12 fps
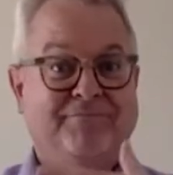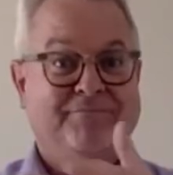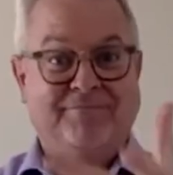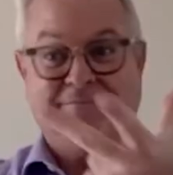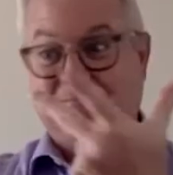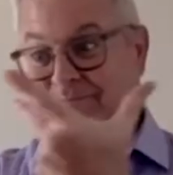
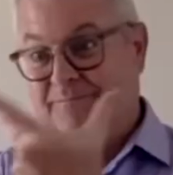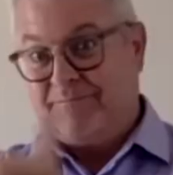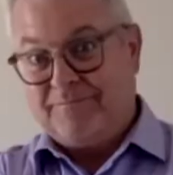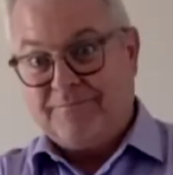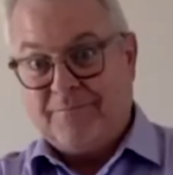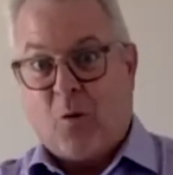the store
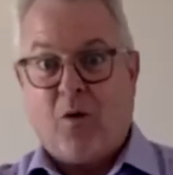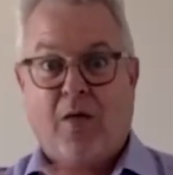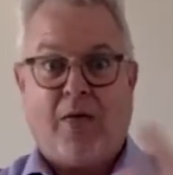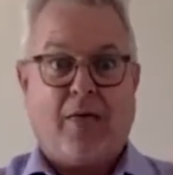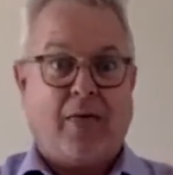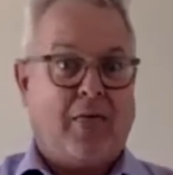or
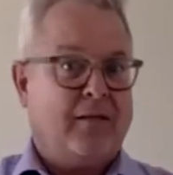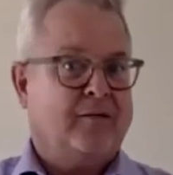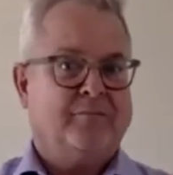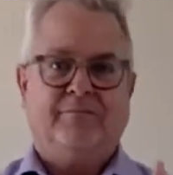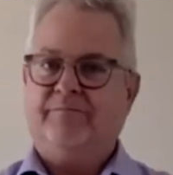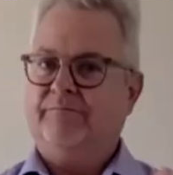business does
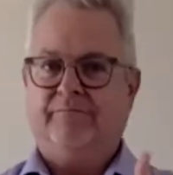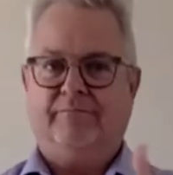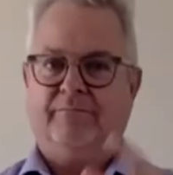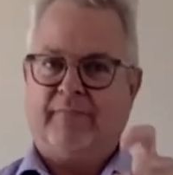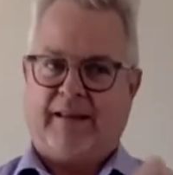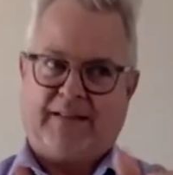have a
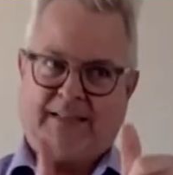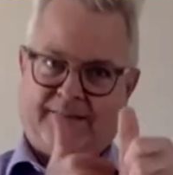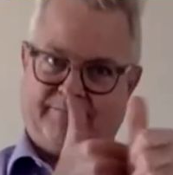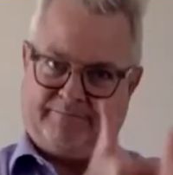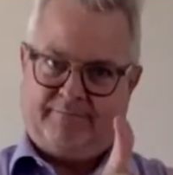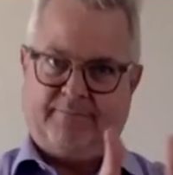right
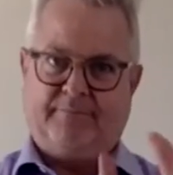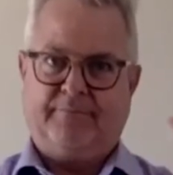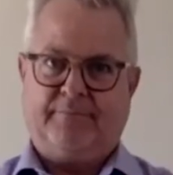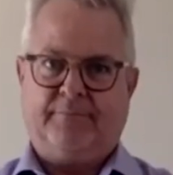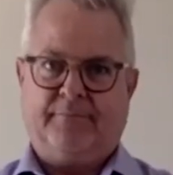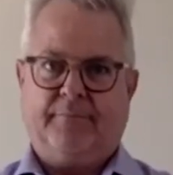to kick
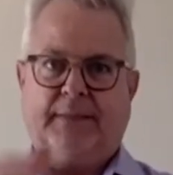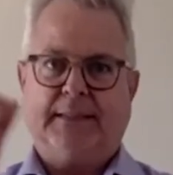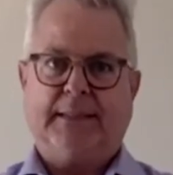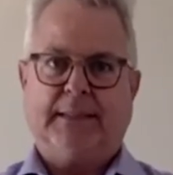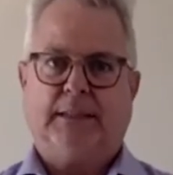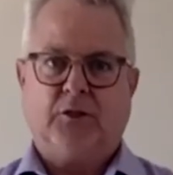you out
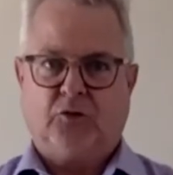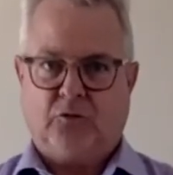whether you're